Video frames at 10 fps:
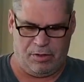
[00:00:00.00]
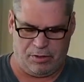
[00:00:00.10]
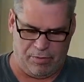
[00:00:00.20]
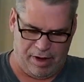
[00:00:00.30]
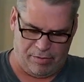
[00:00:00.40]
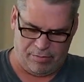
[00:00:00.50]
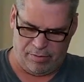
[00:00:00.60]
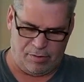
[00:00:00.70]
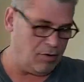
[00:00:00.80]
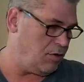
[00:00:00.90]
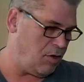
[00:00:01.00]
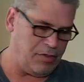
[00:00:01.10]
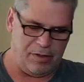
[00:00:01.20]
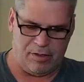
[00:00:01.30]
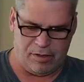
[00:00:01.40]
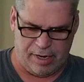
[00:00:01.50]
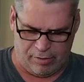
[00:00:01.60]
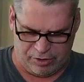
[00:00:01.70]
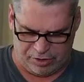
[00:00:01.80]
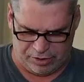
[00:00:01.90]
ground or on the
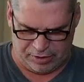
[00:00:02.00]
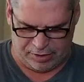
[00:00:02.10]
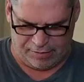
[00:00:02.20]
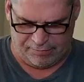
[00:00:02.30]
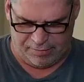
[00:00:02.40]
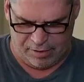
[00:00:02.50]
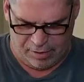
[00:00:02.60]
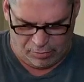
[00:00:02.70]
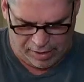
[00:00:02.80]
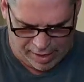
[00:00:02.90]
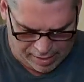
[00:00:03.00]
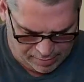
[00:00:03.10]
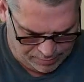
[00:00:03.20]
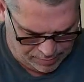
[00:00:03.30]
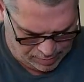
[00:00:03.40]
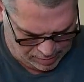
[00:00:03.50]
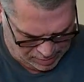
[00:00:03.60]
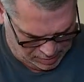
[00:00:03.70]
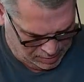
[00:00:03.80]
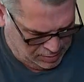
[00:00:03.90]
couches and stuff. Okay,
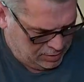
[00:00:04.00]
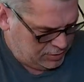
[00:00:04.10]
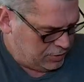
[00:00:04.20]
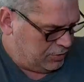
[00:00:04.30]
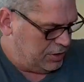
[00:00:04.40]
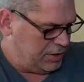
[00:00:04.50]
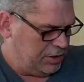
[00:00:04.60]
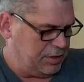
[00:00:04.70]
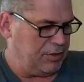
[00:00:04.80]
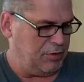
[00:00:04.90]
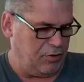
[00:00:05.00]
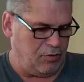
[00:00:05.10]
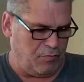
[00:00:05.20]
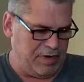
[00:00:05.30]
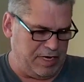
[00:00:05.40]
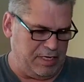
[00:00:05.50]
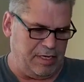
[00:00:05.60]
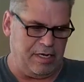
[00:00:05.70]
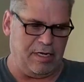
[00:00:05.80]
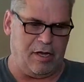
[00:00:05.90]
so this is green
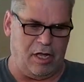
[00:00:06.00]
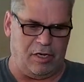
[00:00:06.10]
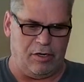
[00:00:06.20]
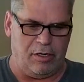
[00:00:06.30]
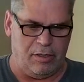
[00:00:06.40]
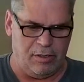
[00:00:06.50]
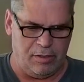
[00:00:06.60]
in color.